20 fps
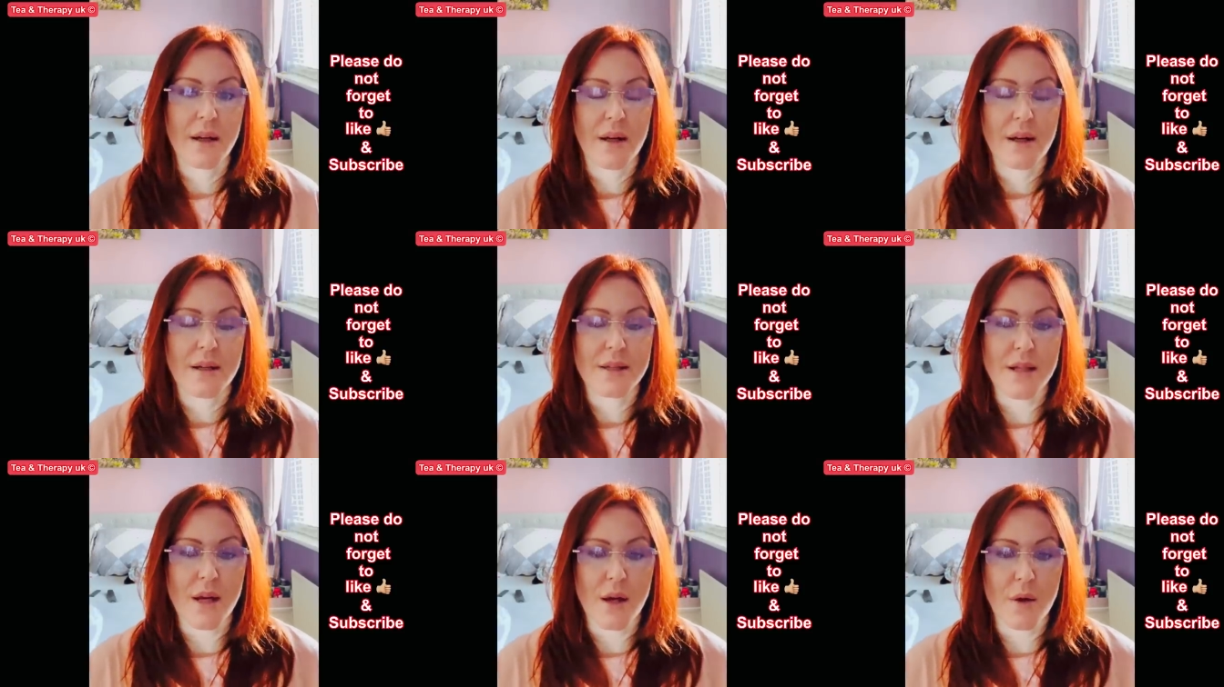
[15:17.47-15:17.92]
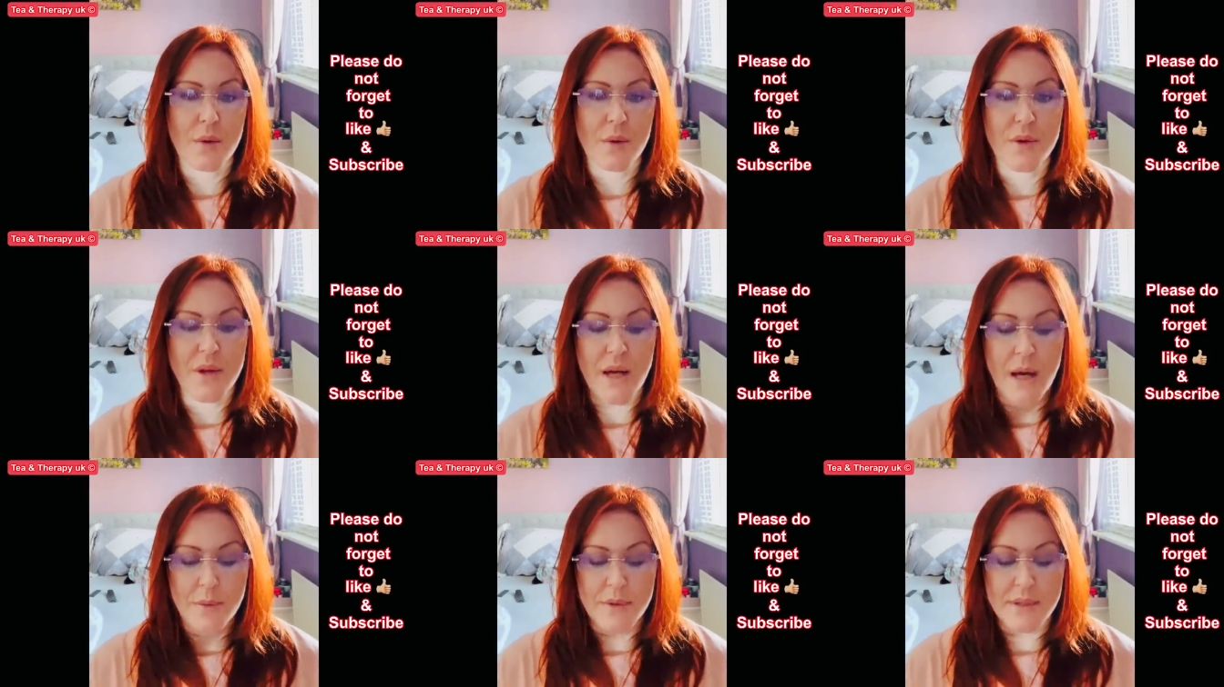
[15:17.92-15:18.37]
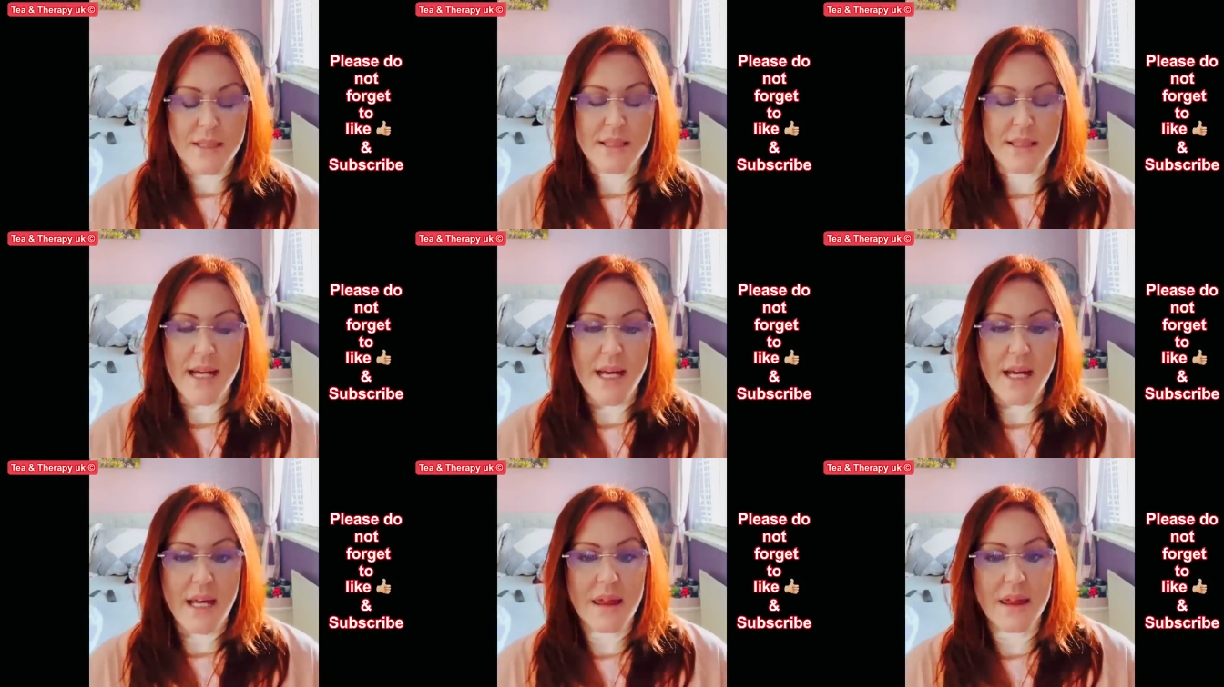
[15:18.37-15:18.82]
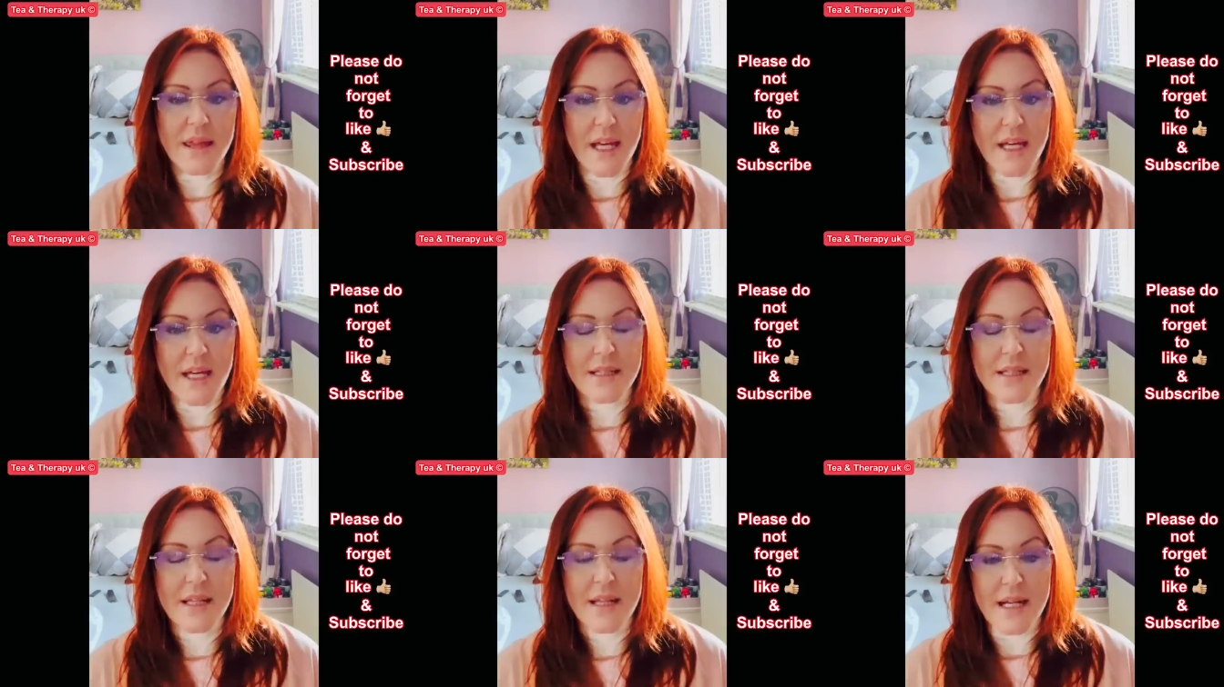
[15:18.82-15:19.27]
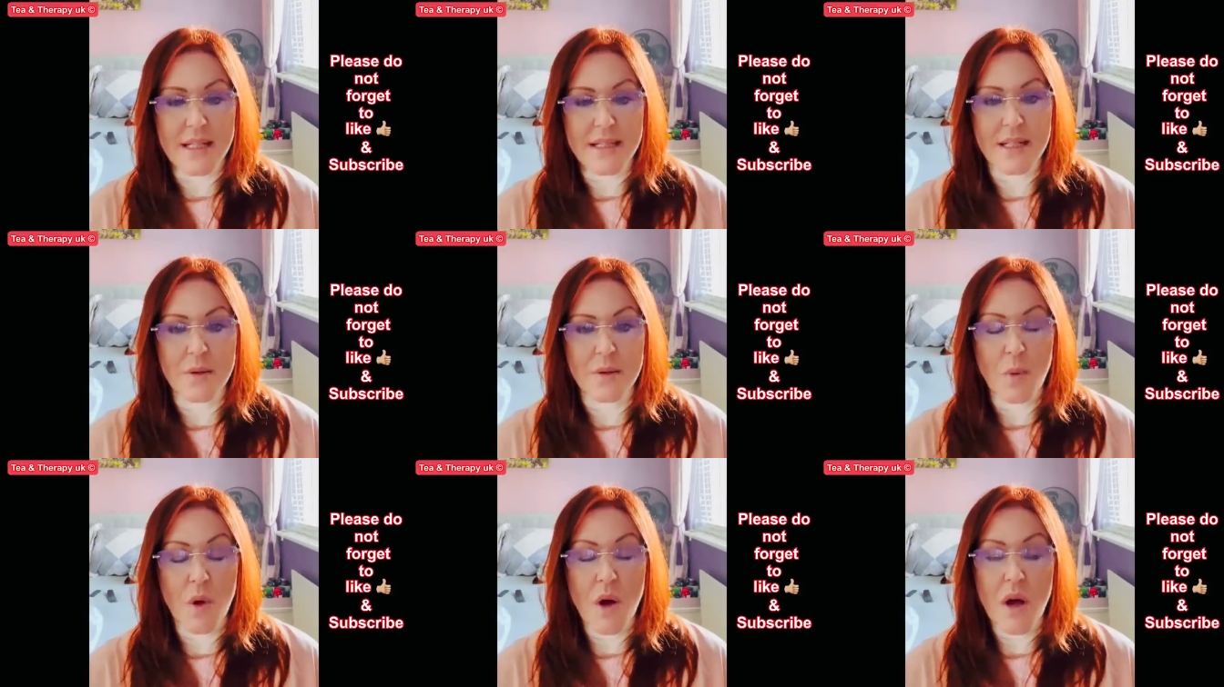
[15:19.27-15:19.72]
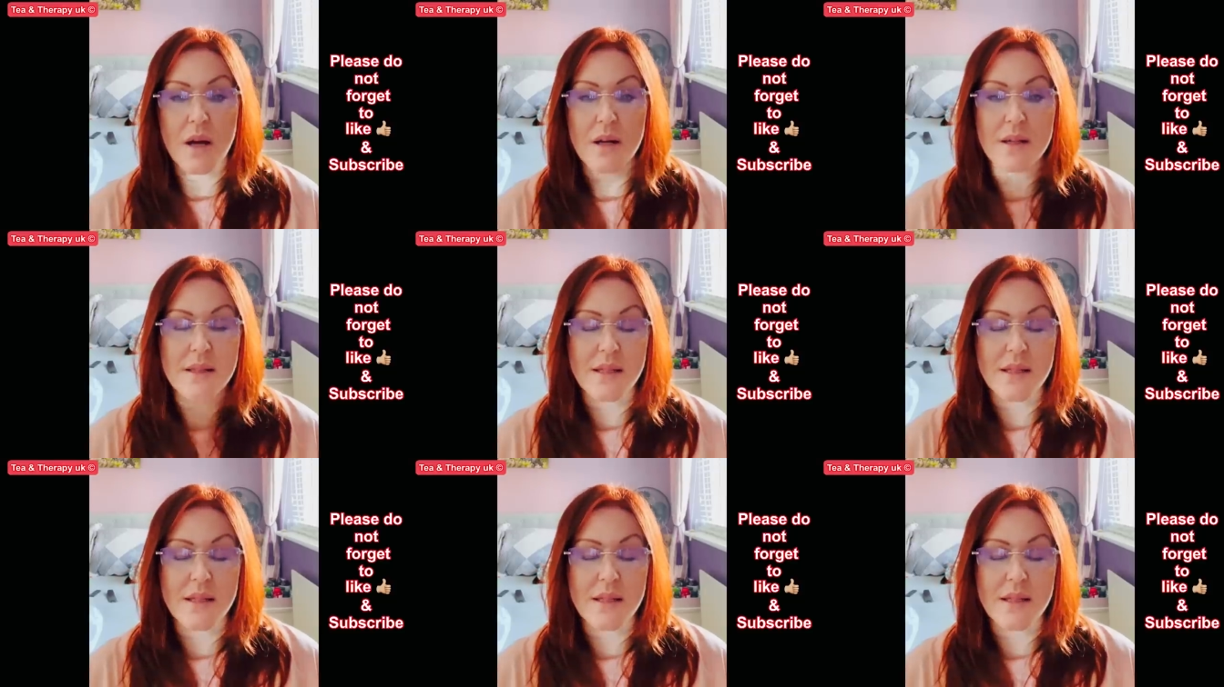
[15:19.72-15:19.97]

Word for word: So that was the second thing. So that didn't work.